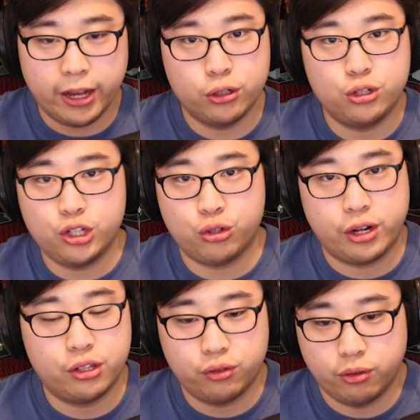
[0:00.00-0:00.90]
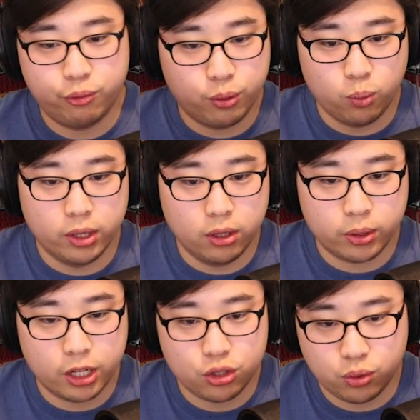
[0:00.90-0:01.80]
energy transfer from one
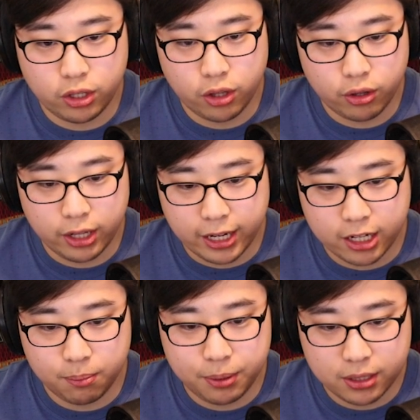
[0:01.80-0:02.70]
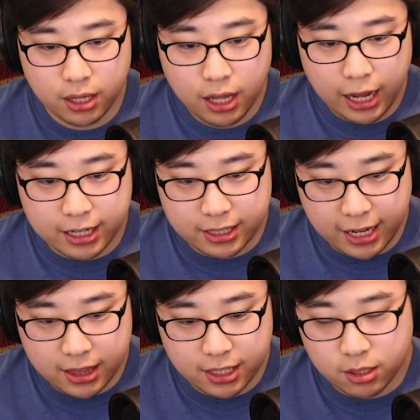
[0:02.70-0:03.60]
location to the other. Like I can
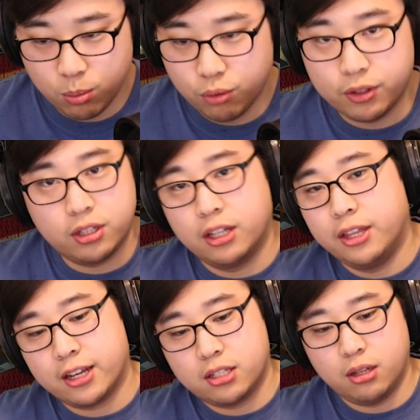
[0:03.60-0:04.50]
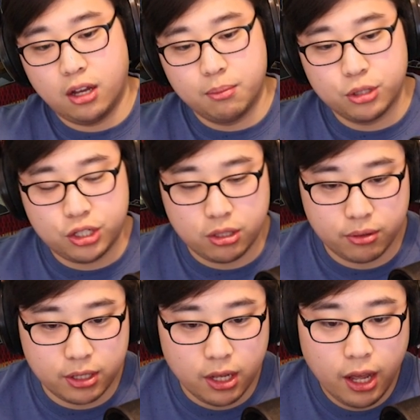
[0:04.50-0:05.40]
take this and move it to the next
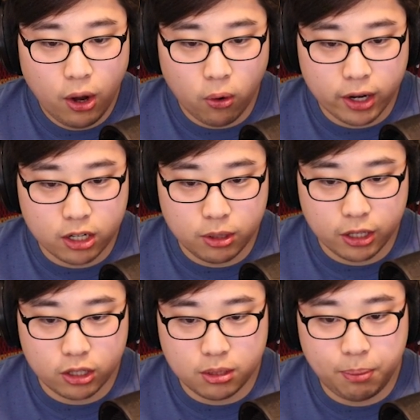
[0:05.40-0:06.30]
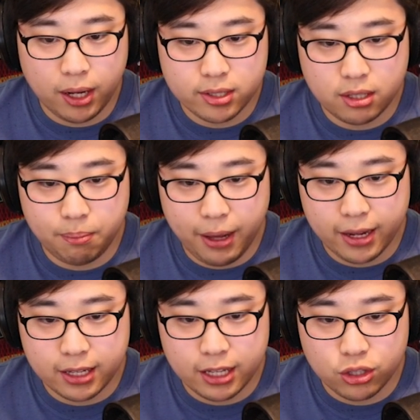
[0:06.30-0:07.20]
machinery, or I could like deposit it
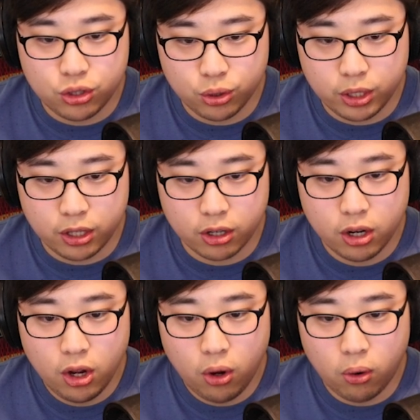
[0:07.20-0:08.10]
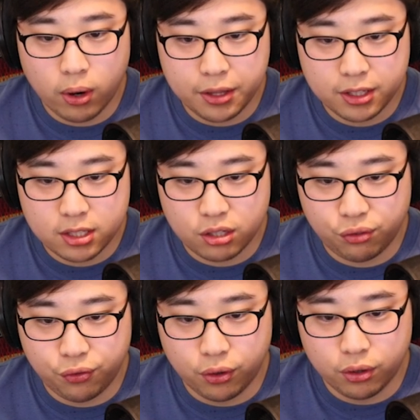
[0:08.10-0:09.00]
back into here, or I think this is
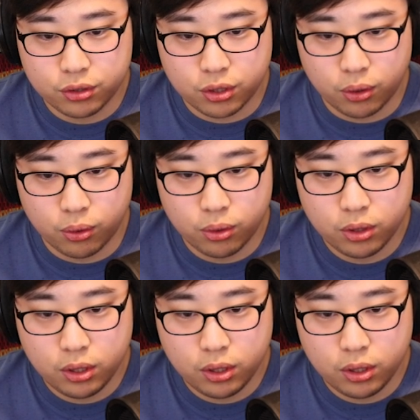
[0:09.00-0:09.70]
full, so